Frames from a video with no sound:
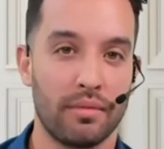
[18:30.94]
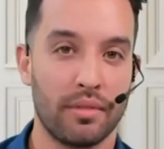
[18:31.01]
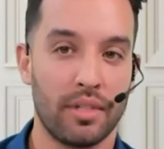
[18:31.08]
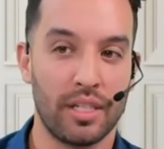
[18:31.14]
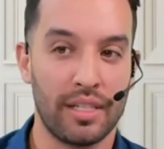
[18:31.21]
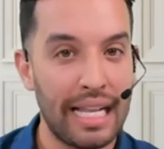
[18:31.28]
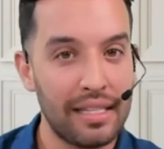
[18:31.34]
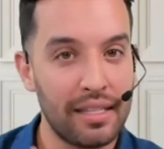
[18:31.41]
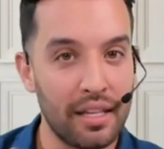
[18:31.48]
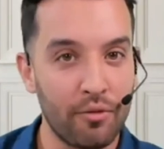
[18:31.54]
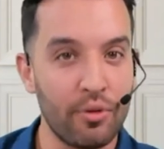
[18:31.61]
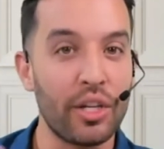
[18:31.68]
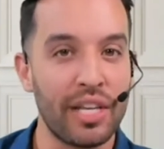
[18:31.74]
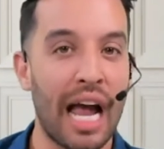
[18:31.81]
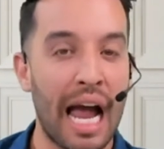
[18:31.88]
Because that's the
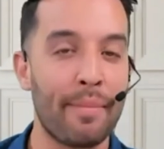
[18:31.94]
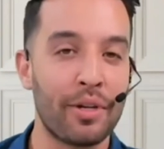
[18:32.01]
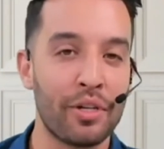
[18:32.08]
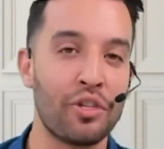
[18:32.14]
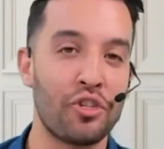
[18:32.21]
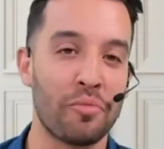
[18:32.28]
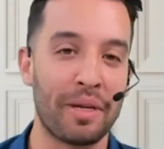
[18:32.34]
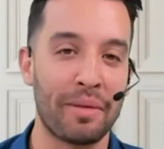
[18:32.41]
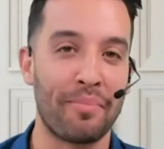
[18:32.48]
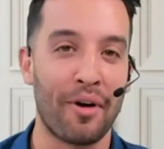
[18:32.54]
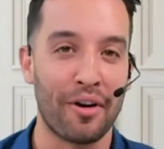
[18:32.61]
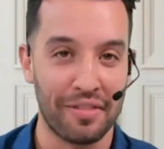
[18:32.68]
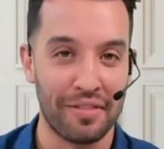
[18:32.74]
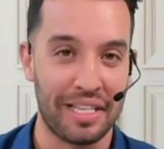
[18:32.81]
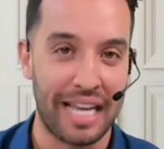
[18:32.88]
real time consuming
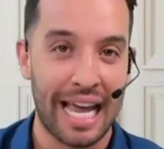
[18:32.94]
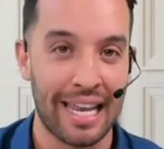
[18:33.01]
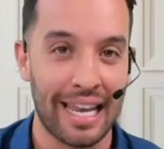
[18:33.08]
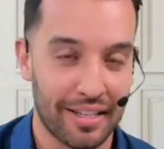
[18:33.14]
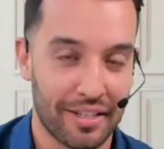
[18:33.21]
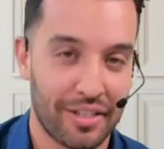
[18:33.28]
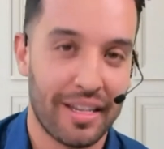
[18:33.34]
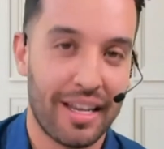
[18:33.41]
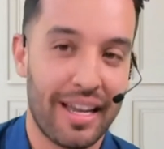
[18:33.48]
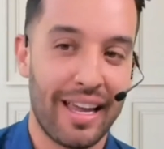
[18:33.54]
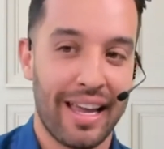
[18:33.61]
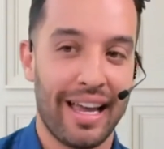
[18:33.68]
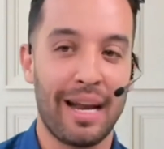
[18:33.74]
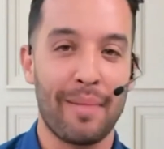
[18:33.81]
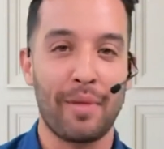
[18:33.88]
part of these edits.
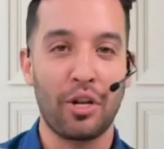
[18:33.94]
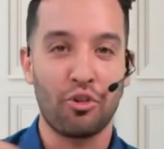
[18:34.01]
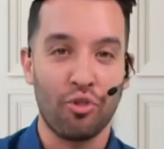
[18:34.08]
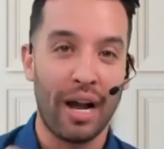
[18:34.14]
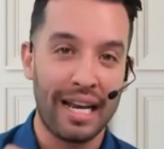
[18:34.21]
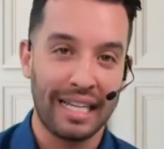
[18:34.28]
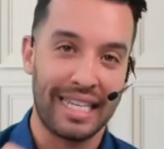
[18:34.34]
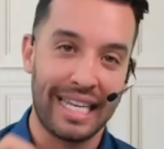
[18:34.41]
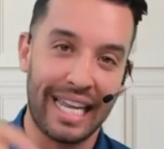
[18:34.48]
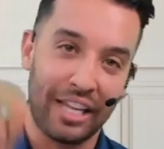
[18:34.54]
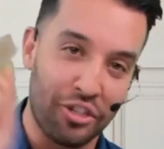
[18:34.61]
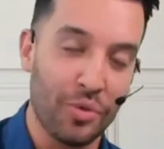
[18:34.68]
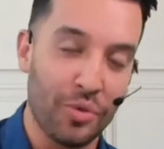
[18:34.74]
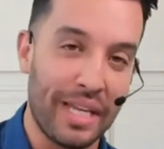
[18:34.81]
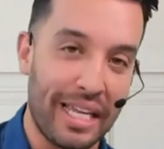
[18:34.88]
And I'm going to try not to
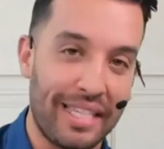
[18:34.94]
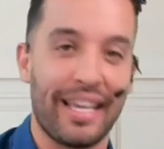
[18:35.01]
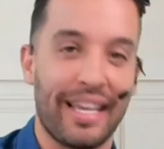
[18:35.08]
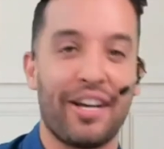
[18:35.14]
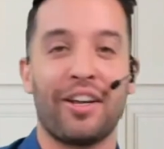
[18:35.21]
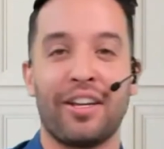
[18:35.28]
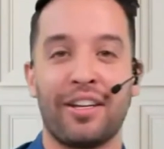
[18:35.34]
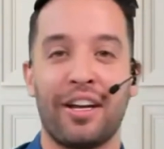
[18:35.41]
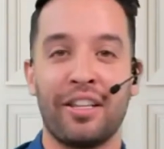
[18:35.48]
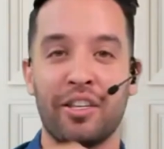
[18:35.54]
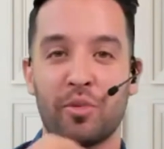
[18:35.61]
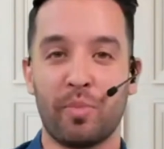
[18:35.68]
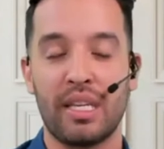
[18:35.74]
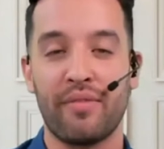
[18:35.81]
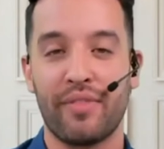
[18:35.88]
get too detailed on the
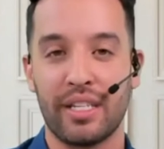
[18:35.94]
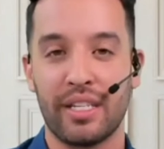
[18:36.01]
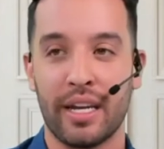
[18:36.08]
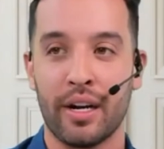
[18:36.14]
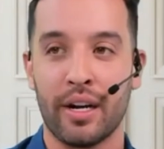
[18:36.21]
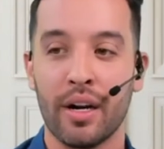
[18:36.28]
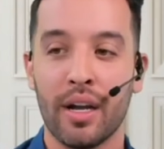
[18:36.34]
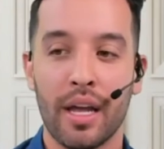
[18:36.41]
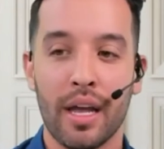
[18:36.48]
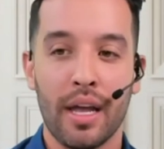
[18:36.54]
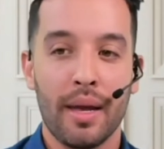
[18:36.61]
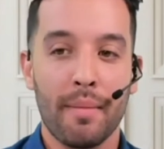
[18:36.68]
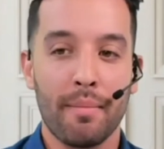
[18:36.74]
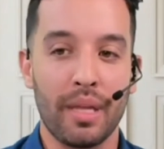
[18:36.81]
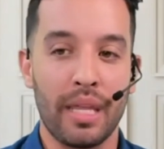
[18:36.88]
specifics here,
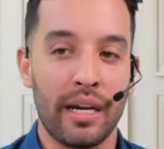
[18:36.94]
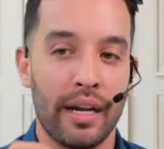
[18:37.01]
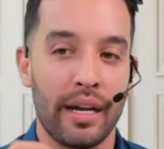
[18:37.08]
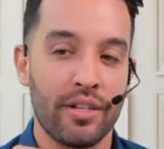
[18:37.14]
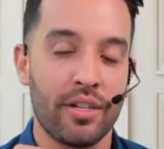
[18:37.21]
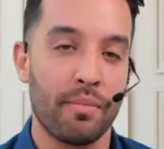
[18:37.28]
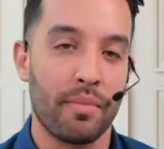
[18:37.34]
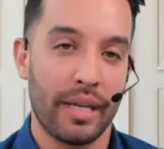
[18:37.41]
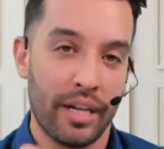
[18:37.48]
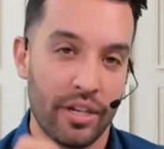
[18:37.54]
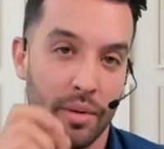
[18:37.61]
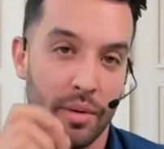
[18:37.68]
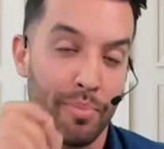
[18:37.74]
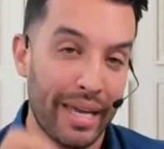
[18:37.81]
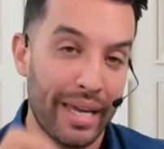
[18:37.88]
but here's
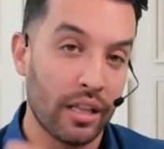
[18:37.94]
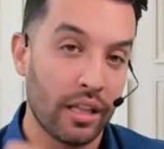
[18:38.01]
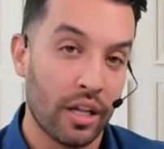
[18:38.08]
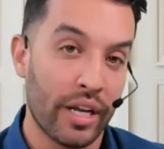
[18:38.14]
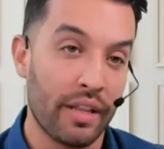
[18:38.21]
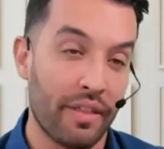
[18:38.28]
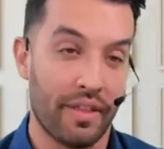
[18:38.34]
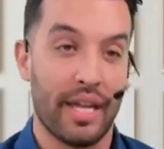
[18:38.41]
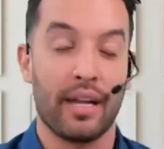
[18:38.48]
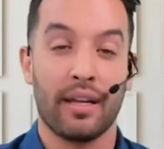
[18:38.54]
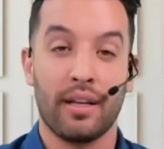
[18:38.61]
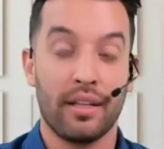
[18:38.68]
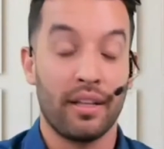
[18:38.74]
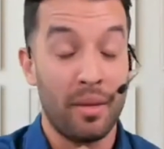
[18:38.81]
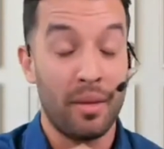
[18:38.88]
a big learning
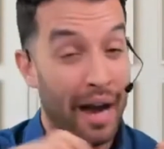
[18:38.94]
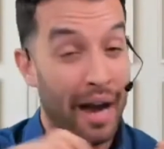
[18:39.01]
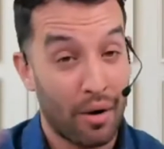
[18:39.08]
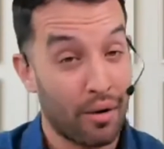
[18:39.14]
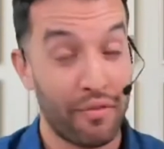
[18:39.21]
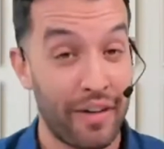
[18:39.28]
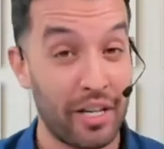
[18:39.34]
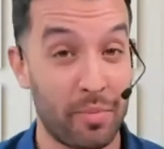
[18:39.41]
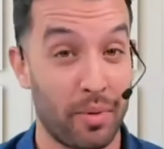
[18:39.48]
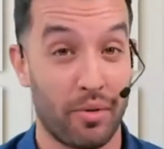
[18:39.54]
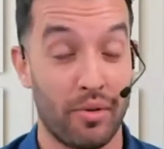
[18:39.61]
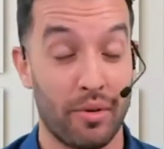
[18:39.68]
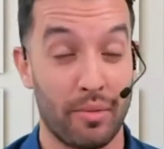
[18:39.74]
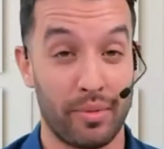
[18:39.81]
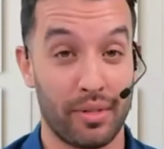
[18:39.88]
thing on the power of Facebook
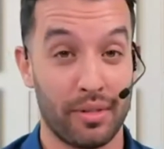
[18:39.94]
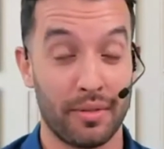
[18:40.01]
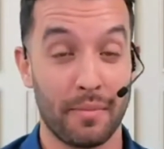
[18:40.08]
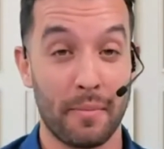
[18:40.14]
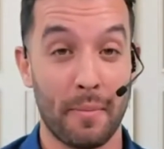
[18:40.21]
groups.